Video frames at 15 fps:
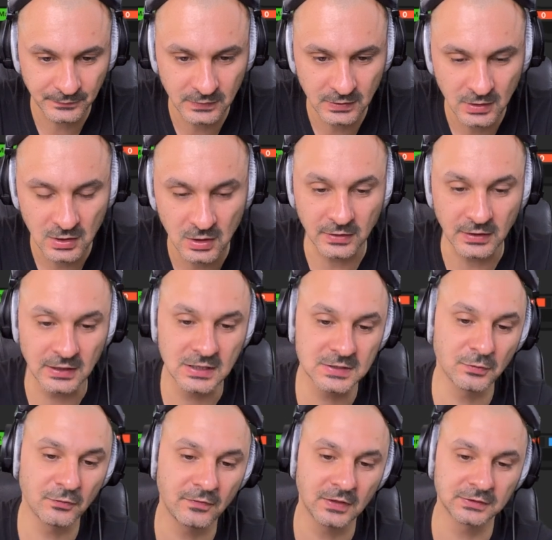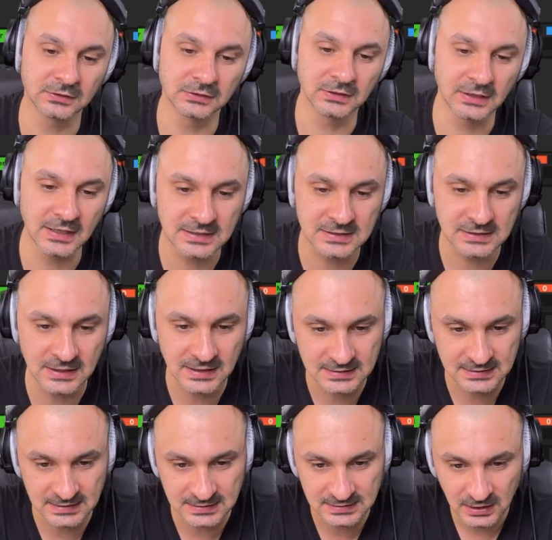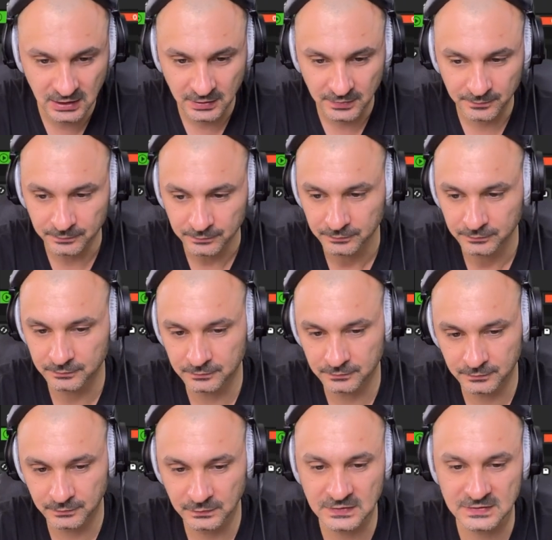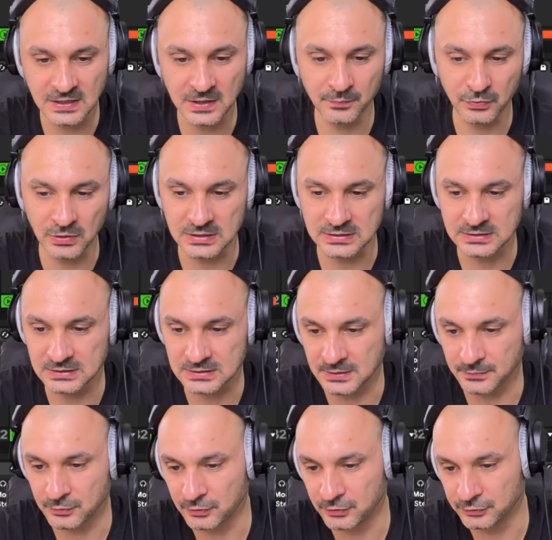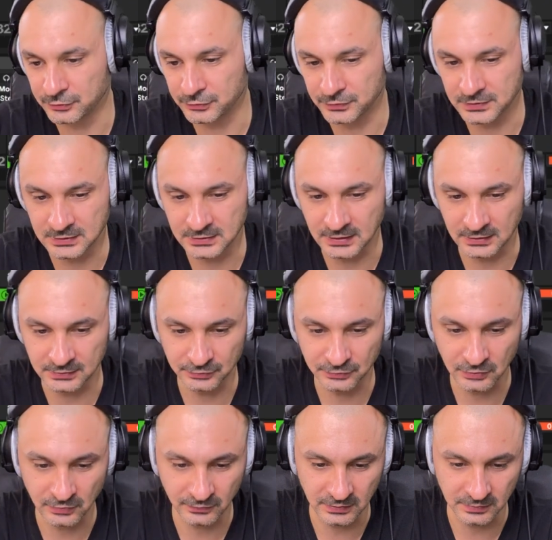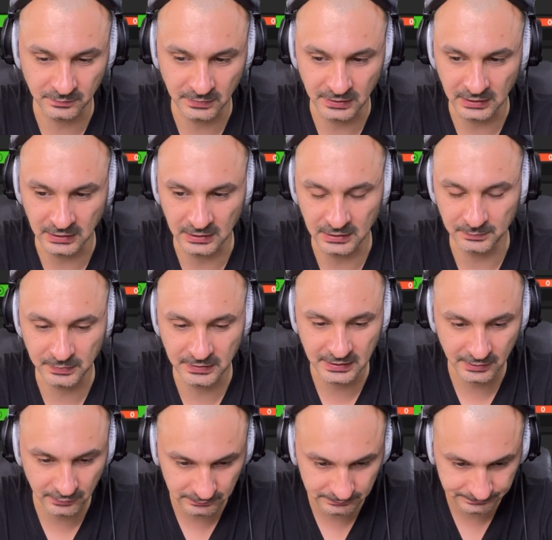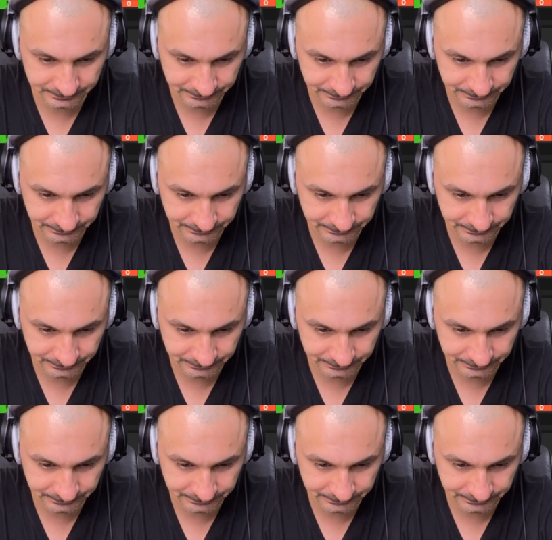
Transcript: Okay, let's move on to the next slices. Same process, I'm going to detect the tone in my piano.